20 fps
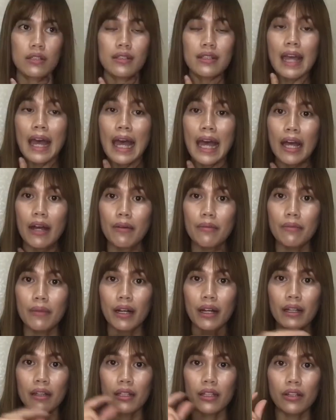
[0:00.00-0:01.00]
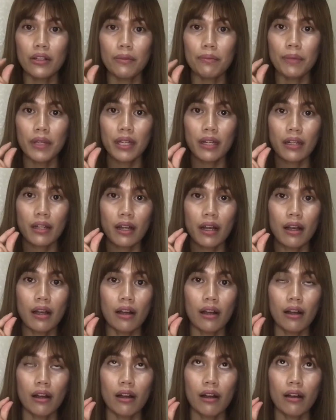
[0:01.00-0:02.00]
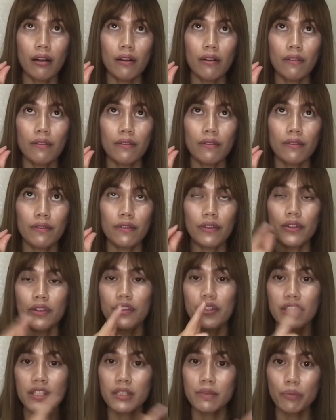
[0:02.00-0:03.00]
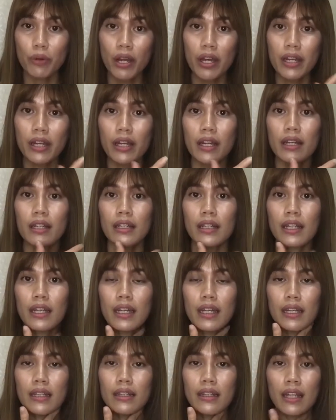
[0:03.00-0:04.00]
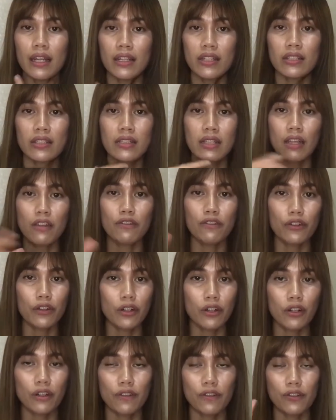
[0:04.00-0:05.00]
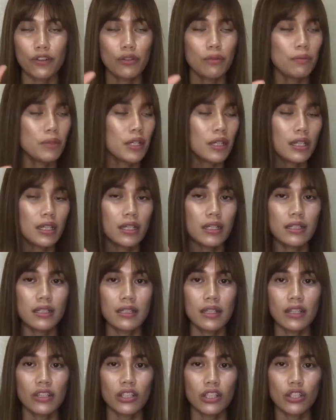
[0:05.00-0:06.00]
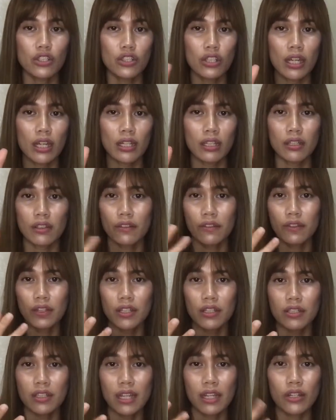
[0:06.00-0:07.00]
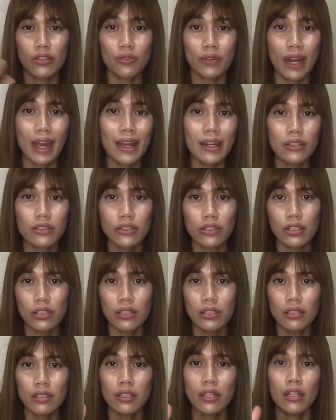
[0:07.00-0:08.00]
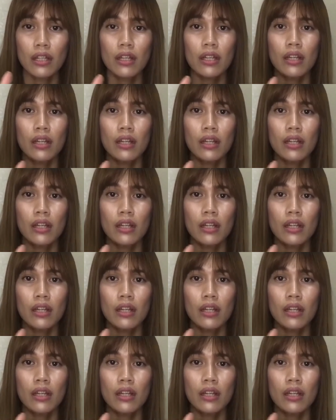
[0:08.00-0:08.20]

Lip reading: Just dab a little bit of this product and let it stay for a few minutes and then check if there's any reaction